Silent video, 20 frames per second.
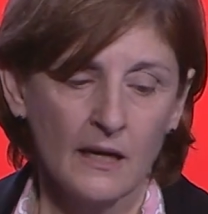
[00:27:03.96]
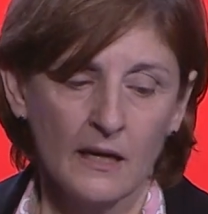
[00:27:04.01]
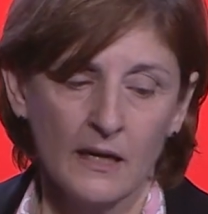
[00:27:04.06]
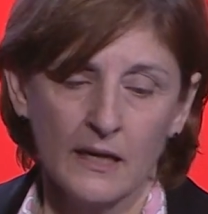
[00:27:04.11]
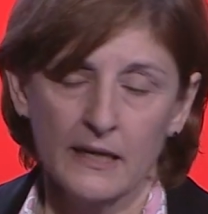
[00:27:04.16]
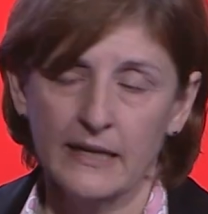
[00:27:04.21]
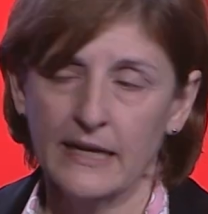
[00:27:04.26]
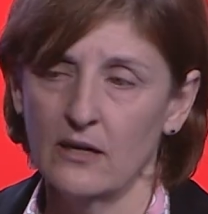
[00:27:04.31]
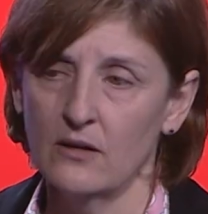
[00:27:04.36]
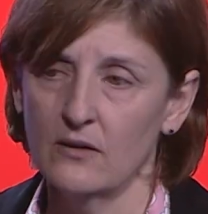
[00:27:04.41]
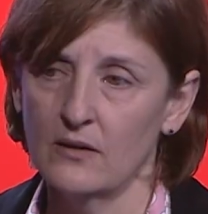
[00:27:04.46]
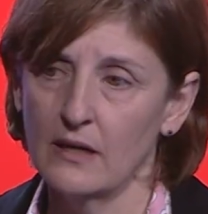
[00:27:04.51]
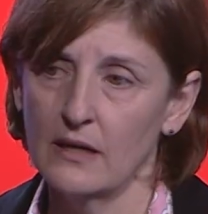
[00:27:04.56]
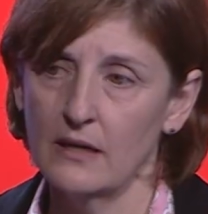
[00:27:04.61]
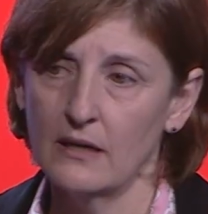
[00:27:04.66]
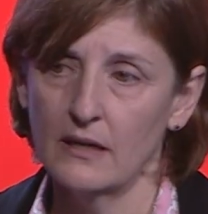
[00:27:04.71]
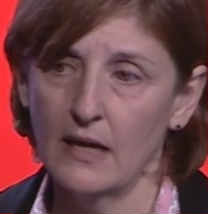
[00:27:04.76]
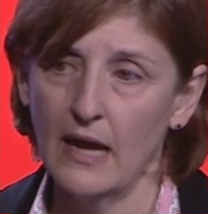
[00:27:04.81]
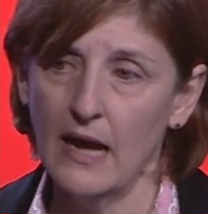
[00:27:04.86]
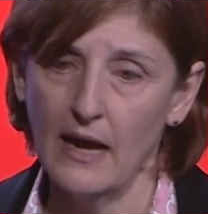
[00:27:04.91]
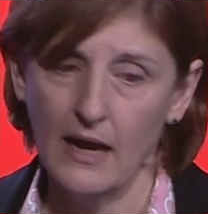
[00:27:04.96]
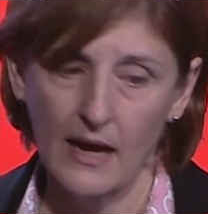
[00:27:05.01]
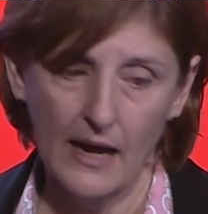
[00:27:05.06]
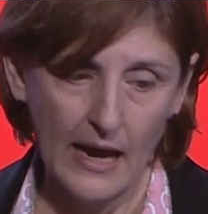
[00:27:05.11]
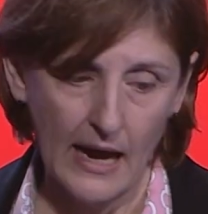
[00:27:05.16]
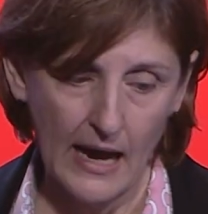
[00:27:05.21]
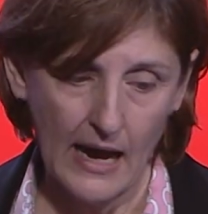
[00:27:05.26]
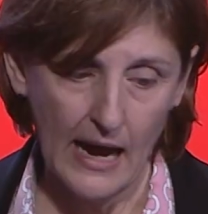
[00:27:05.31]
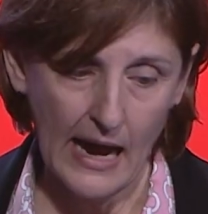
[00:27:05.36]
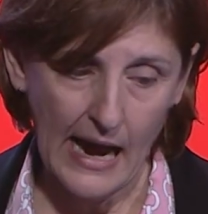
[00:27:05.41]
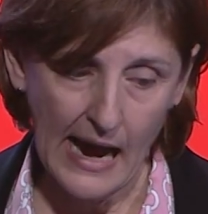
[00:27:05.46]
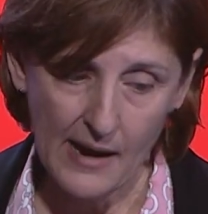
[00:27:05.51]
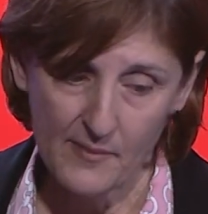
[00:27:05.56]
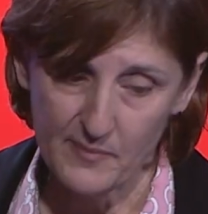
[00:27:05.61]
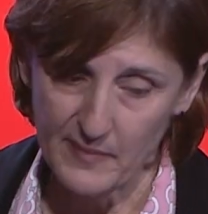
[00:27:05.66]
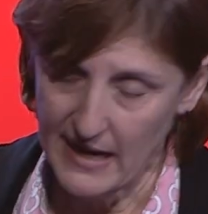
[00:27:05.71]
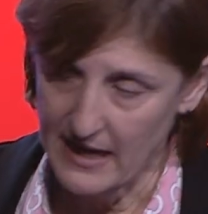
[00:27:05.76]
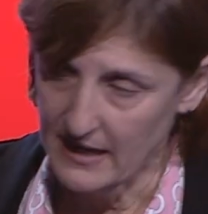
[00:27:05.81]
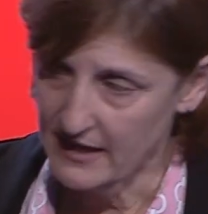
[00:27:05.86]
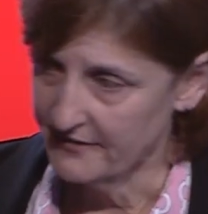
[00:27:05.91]
Now, at
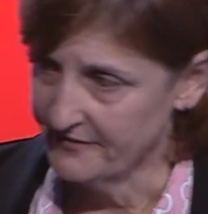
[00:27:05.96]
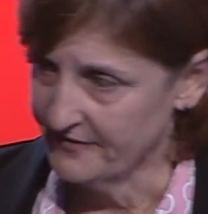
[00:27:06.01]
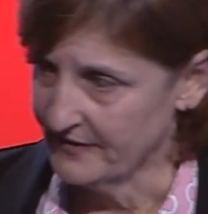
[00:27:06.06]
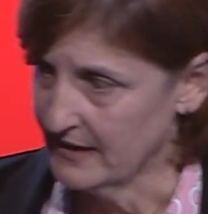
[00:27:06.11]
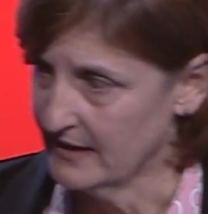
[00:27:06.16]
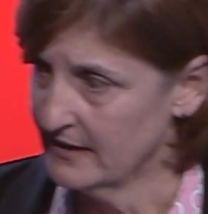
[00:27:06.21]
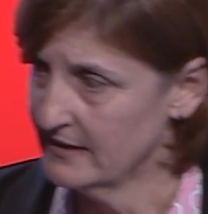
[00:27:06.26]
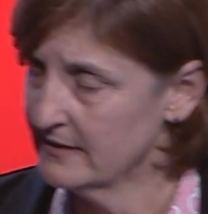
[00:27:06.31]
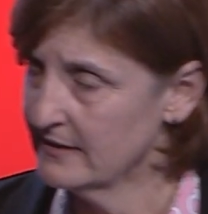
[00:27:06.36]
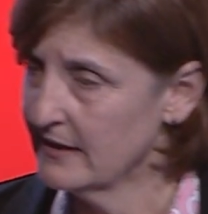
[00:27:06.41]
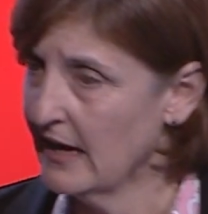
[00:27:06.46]
McAfee,